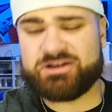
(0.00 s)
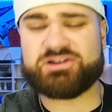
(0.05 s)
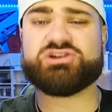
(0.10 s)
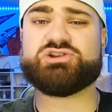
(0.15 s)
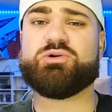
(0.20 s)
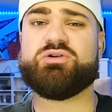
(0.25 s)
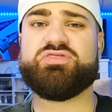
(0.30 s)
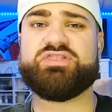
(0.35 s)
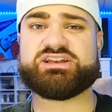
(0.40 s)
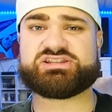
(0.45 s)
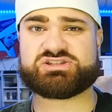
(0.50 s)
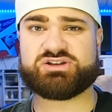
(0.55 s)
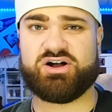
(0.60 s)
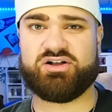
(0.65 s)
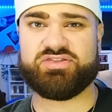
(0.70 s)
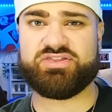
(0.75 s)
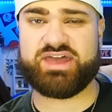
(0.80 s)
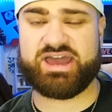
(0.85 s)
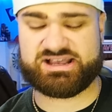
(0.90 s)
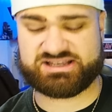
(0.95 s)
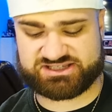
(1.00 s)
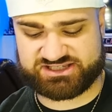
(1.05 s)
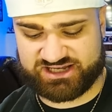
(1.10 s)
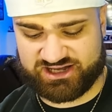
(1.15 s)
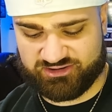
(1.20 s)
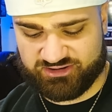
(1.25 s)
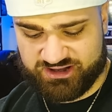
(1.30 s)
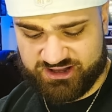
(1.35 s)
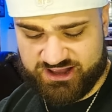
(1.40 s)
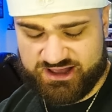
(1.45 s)
doing this all day,
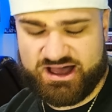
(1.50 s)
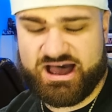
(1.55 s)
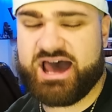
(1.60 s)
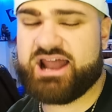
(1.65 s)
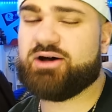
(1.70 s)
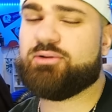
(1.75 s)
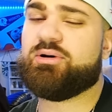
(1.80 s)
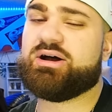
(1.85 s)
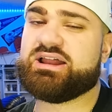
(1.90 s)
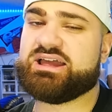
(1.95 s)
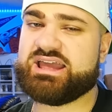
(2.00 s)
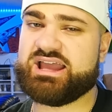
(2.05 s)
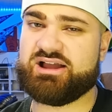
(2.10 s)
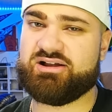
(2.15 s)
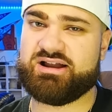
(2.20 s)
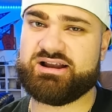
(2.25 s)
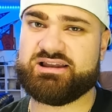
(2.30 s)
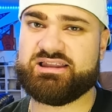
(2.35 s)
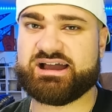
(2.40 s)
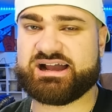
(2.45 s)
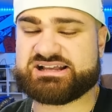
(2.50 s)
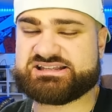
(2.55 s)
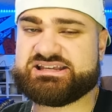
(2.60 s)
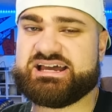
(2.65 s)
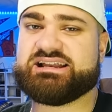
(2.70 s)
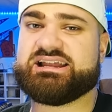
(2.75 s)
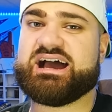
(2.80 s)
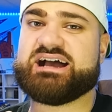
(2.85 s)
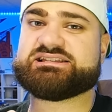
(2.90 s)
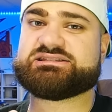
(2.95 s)
so I don't want to hear it. Like I
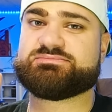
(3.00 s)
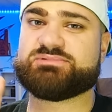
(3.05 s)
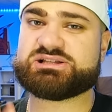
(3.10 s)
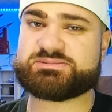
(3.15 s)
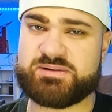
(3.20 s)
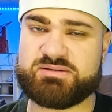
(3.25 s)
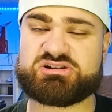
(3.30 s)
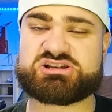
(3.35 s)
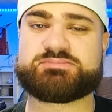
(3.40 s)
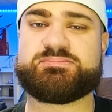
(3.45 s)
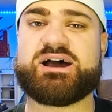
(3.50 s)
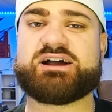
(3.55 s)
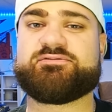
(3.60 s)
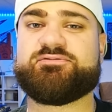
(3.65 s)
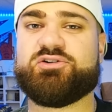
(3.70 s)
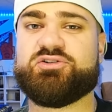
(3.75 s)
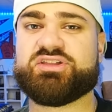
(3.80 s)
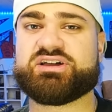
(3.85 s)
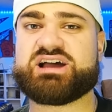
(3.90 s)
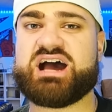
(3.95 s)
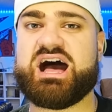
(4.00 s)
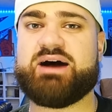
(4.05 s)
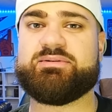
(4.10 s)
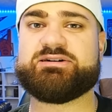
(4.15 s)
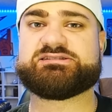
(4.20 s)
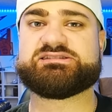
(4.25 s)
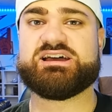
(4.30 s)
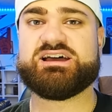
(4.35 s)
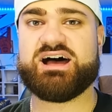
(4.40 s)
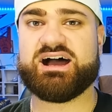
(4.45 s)
said, guys, let's be respectful in the
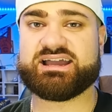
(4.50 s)
comments.